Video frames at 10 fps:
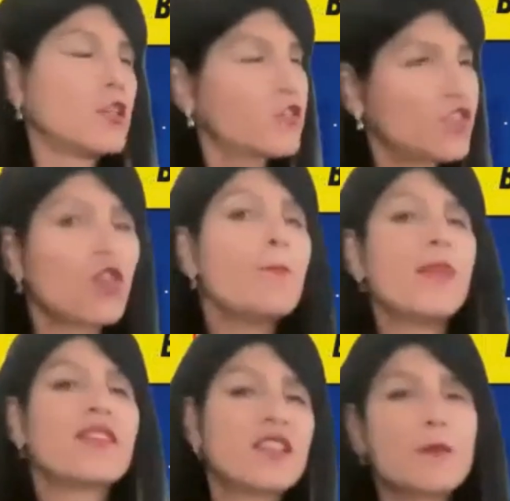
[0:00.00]
such a
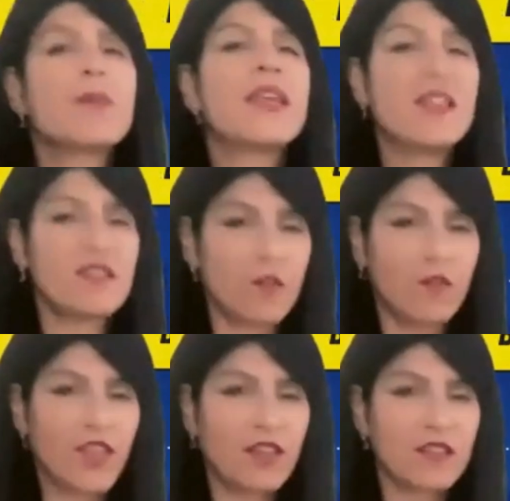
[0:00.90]
missing piece of
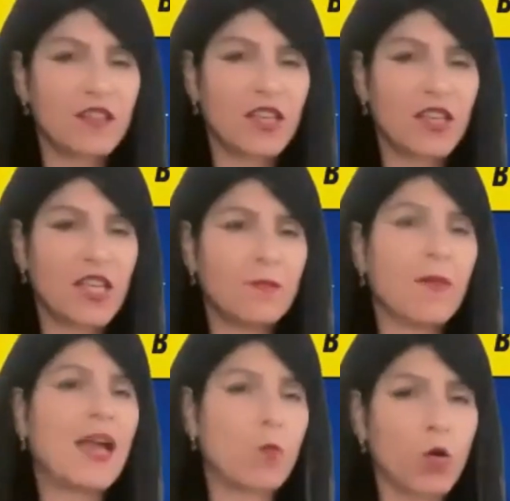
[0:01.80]
things in
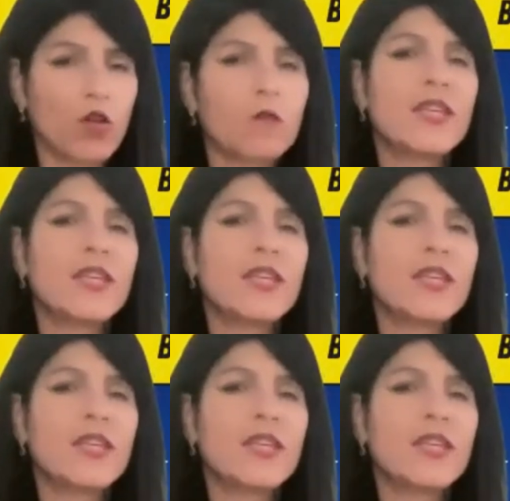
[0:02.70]
my world,